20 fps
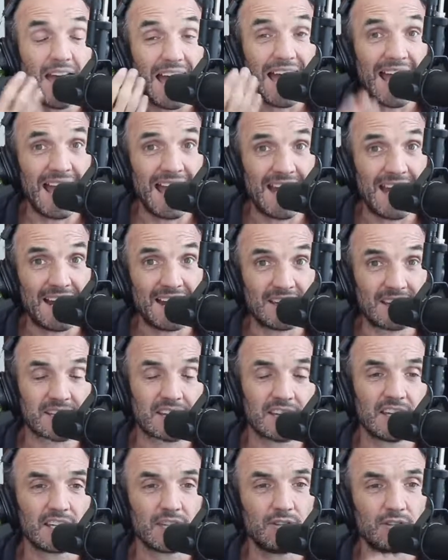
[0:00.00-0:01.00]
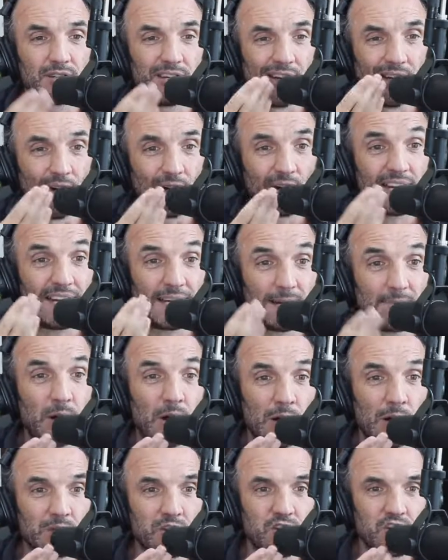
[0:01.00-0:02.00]
And you do not need a
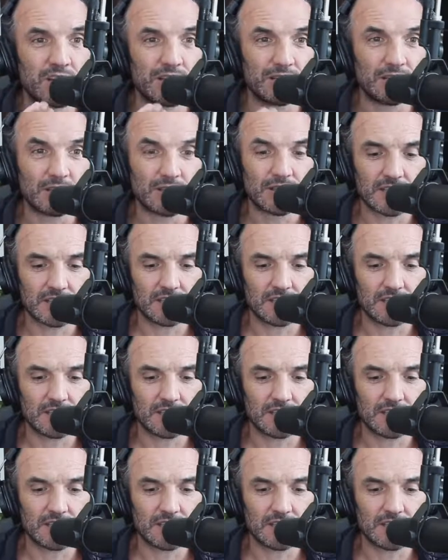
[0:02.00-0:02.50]
pop shield.